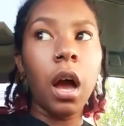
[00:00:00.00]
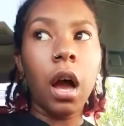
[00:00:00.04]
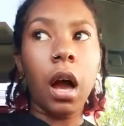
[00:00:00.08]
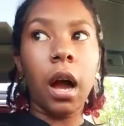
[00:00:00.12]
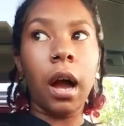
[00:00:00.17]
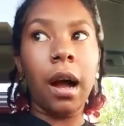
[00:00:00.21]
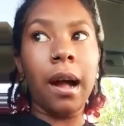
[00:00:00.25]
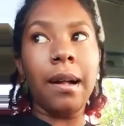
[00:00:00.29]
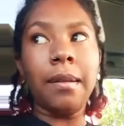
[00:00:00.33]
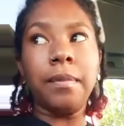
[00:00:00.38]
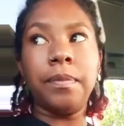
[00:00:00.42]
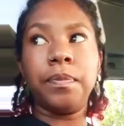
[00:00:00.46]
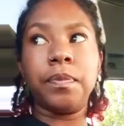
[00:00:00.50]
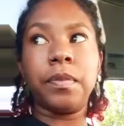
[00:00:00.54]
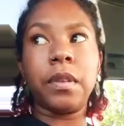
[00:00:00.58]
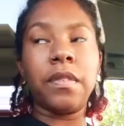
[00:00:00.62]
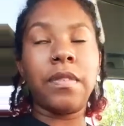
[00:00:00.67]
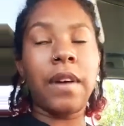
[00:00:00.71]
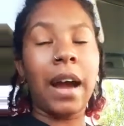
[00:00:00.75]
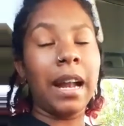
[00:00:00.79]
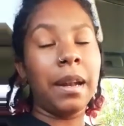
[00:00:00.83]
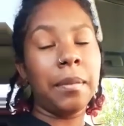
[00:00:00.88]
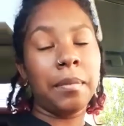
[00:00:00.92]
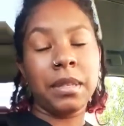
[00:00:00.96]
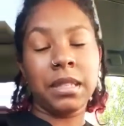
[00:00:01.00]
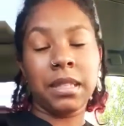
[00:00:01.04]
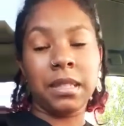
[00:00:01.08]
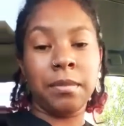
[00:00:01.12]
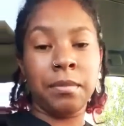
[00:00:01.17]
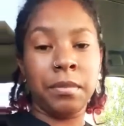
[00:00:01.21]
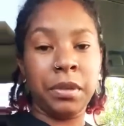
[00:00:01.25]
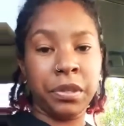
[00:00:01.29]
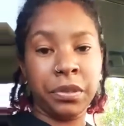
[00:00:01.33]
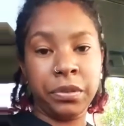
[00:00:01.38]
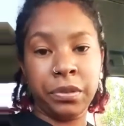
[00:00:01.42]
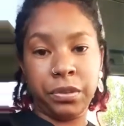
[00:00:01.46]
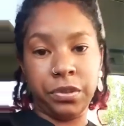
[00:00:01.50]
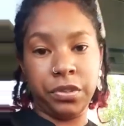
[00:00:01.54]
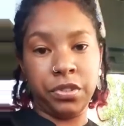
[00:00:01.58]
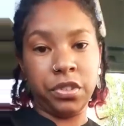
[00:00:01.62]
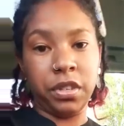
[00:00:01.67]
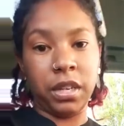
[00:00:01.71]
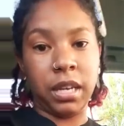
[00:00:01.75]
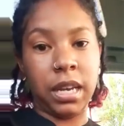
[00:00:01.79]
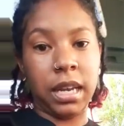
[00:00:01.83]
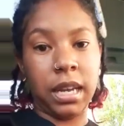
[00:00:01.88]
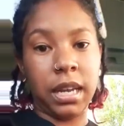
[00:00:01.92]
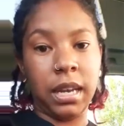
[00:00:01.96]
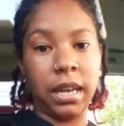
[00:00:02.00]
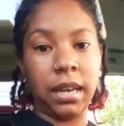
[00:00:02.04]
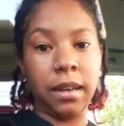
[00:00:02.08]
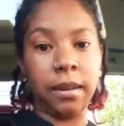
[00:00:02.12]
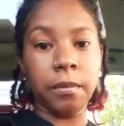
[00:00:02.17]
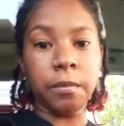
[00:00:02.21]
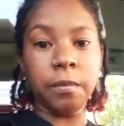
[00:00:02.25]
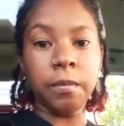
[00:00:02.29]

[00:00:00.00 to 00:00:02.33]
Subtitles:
vitamins and minerals you're getting.